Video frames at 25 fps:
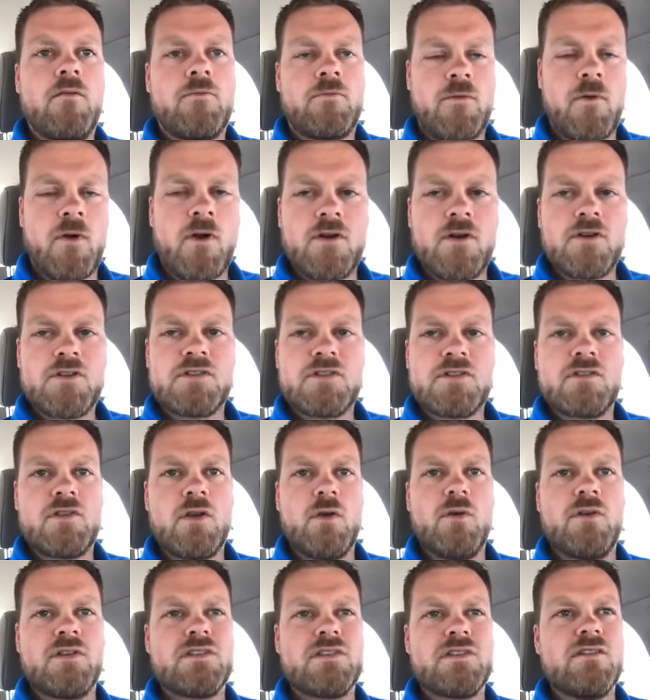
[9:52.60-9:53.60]
first.
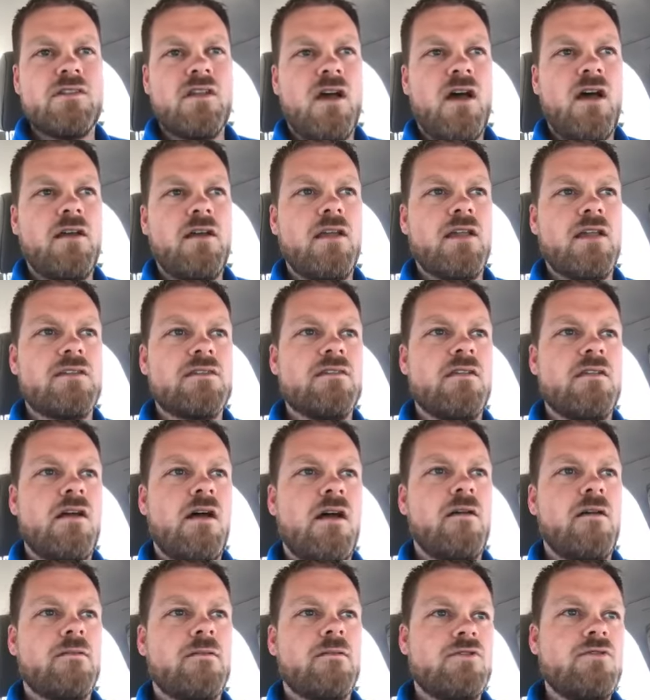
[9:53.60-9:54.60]
So it's
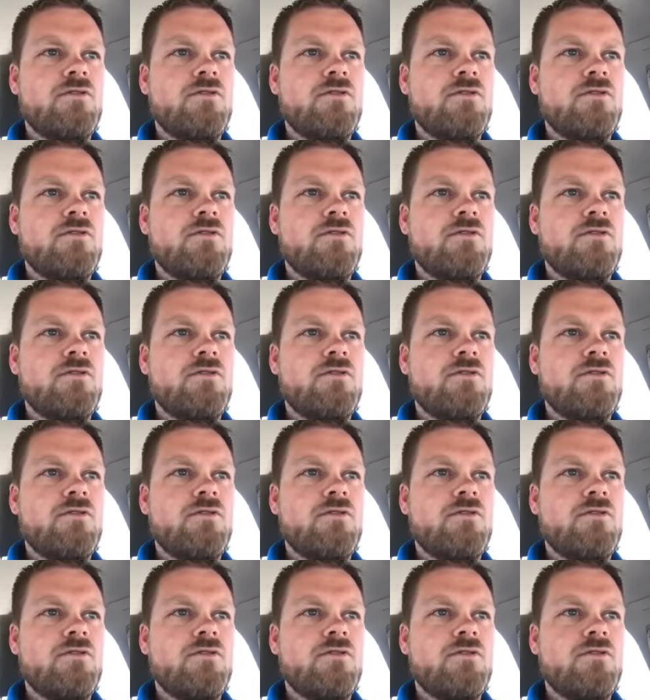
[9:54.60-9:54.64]
not